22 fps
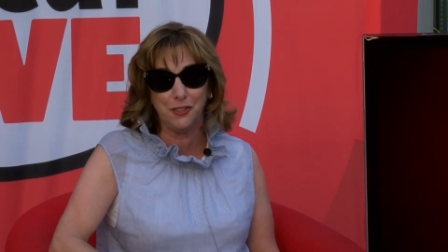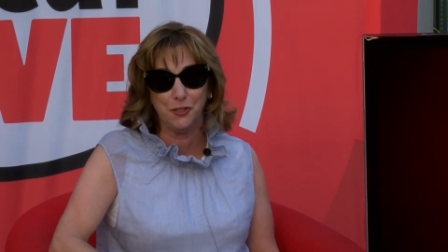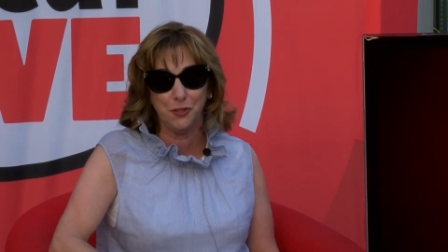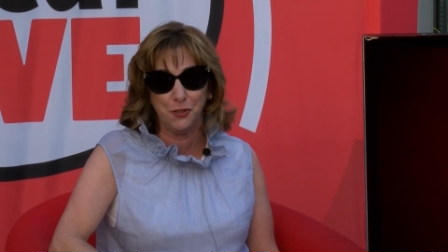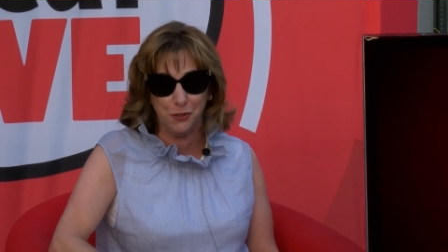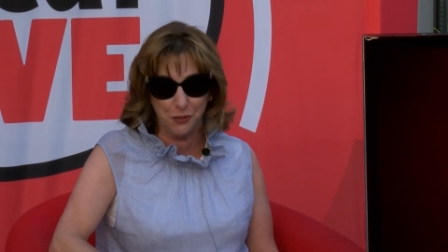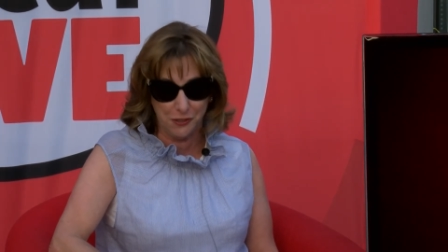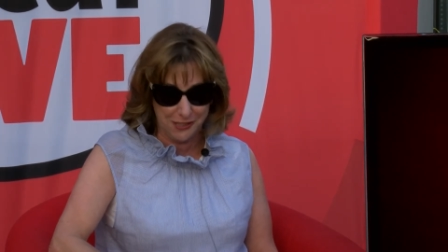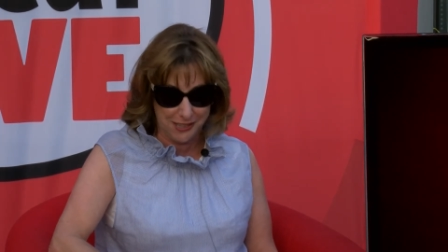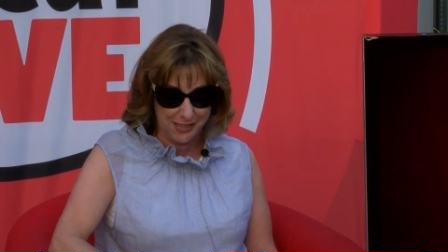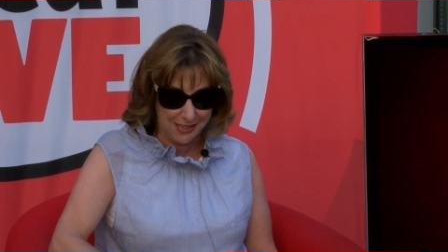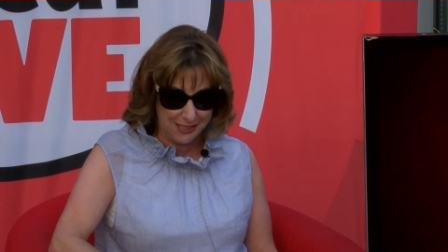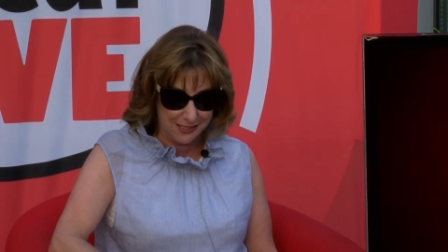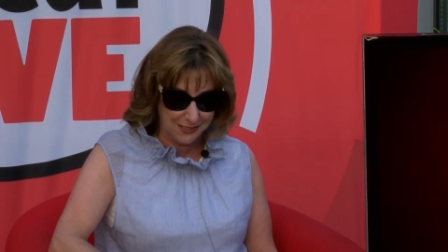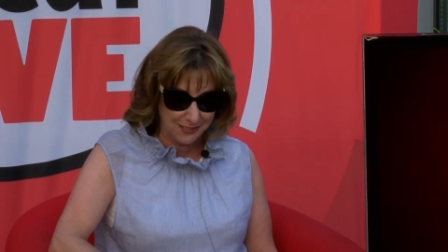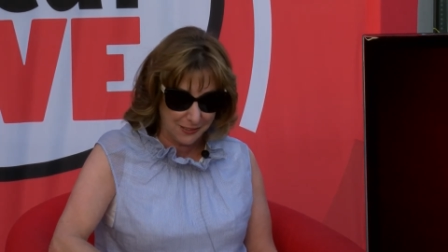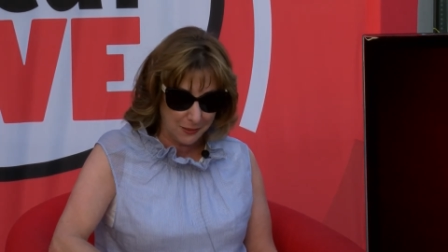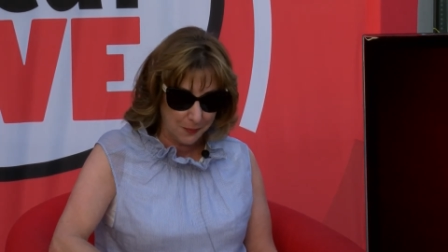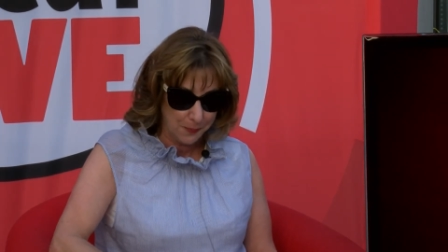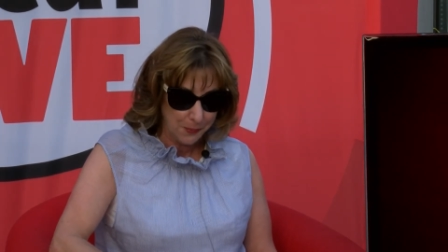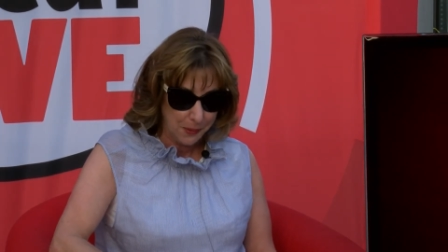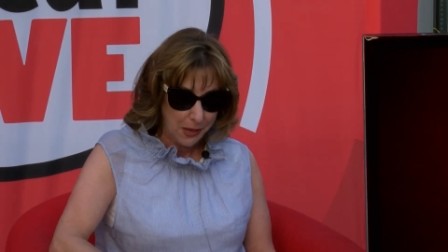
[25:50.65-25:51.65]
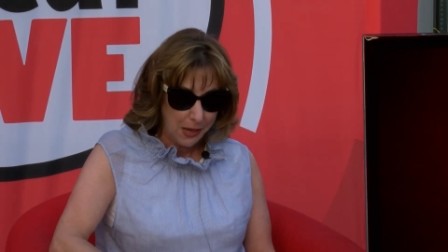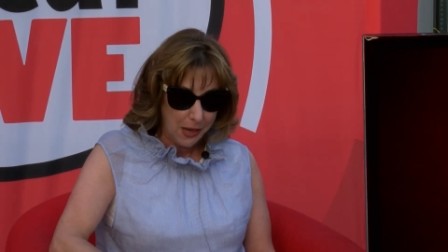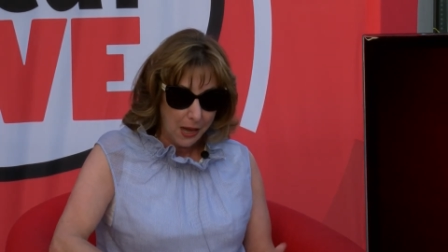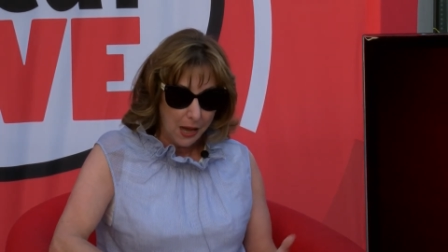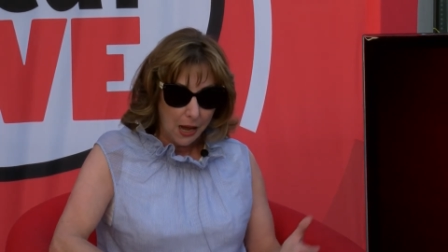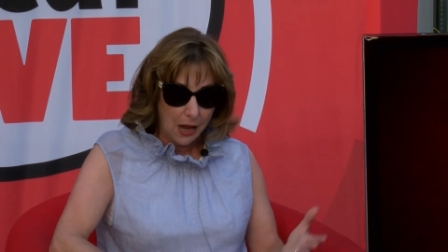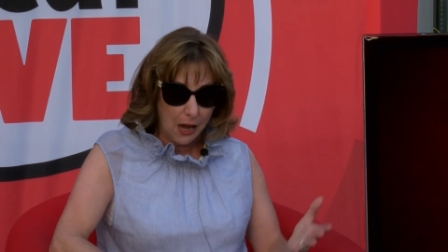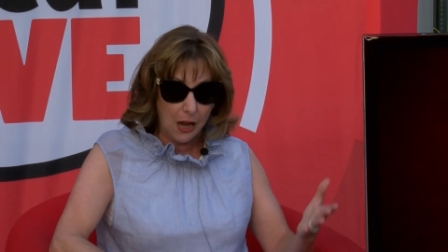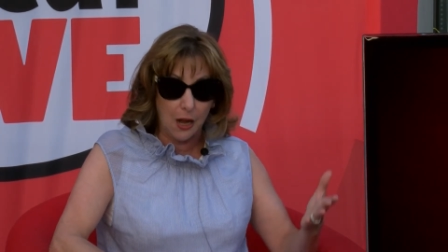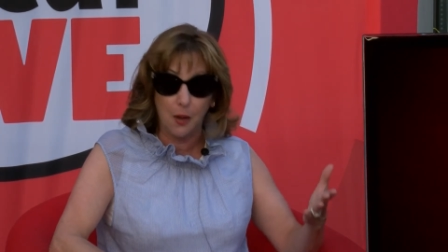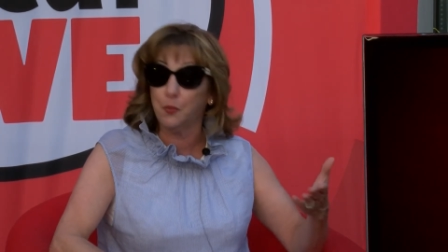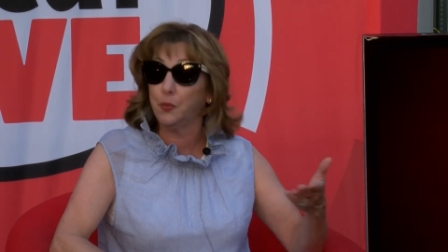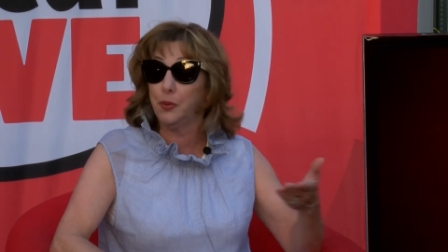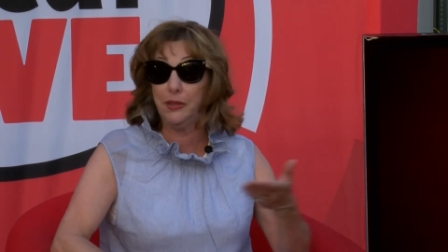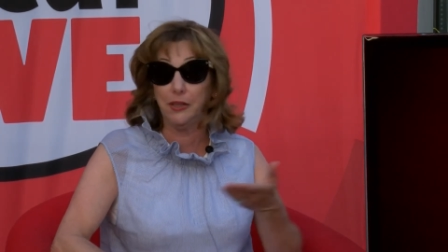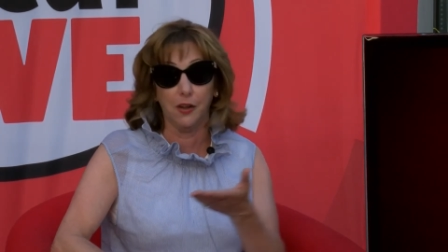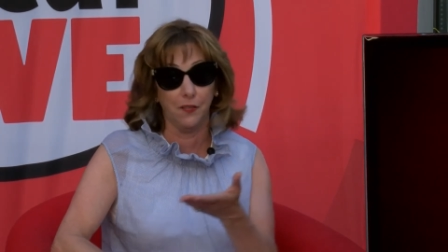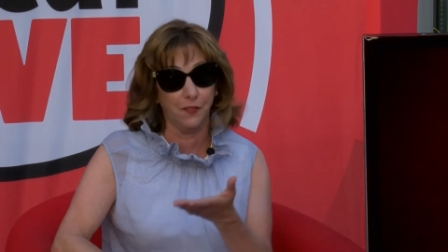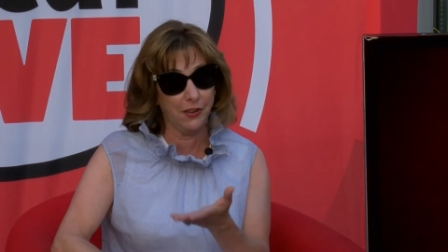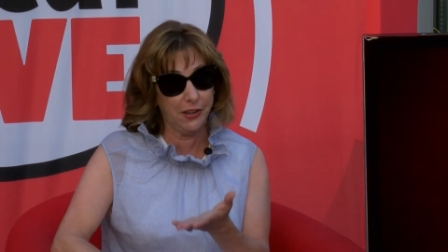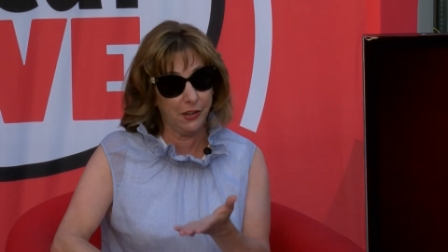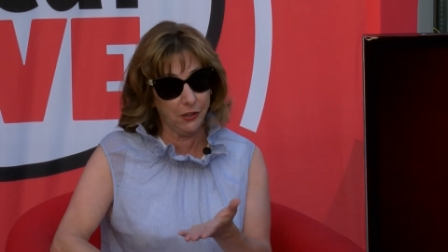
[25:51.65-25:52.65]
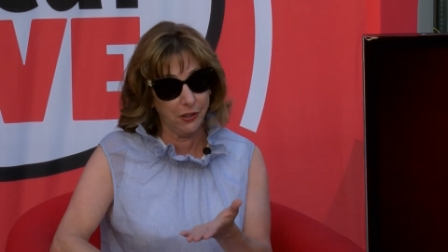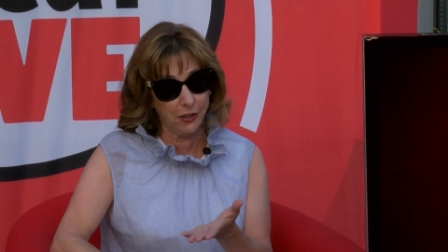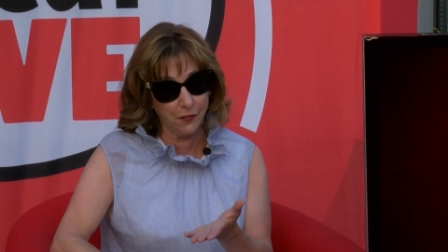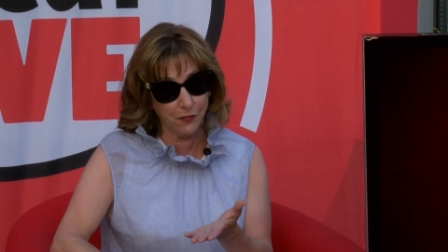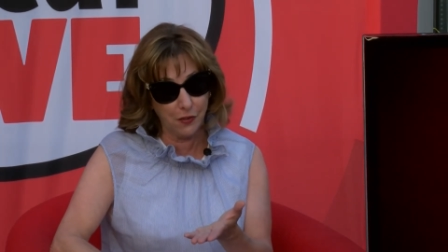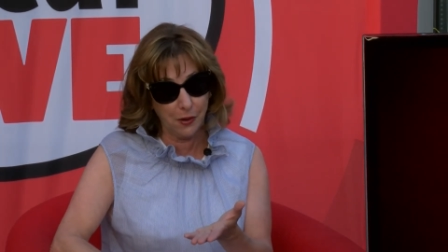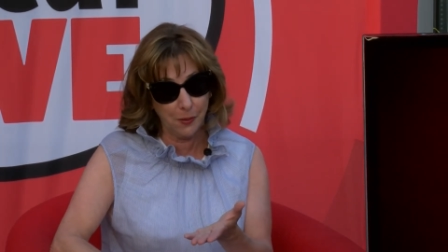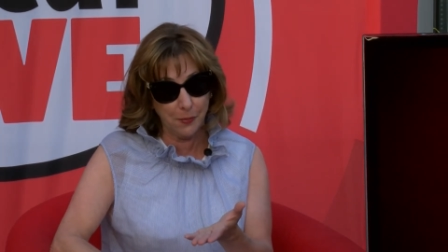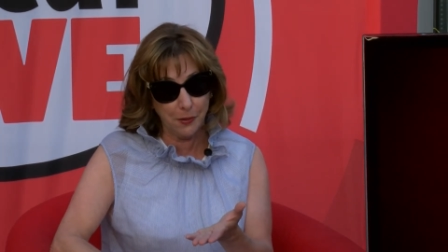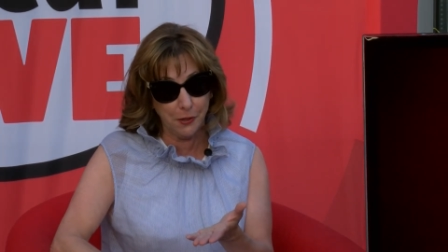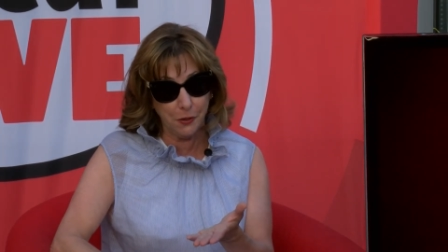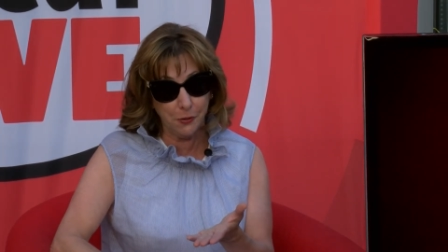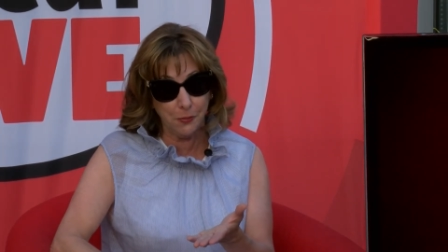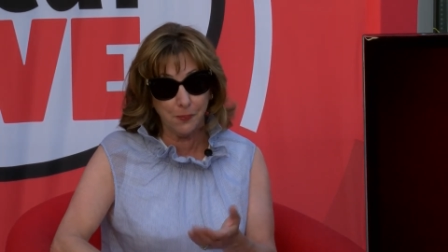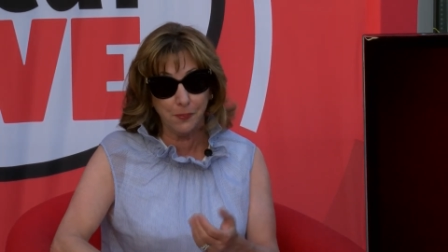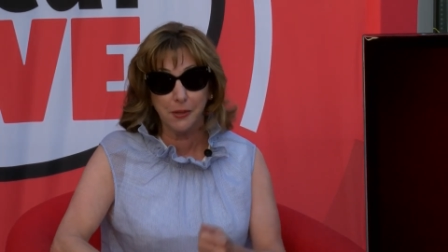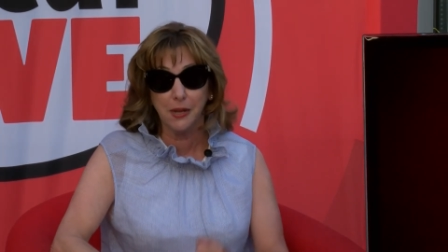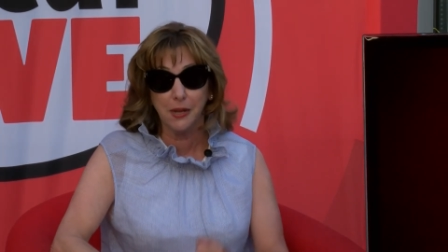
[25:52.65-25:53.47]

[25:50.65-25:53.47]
newscast. We love hearing from you.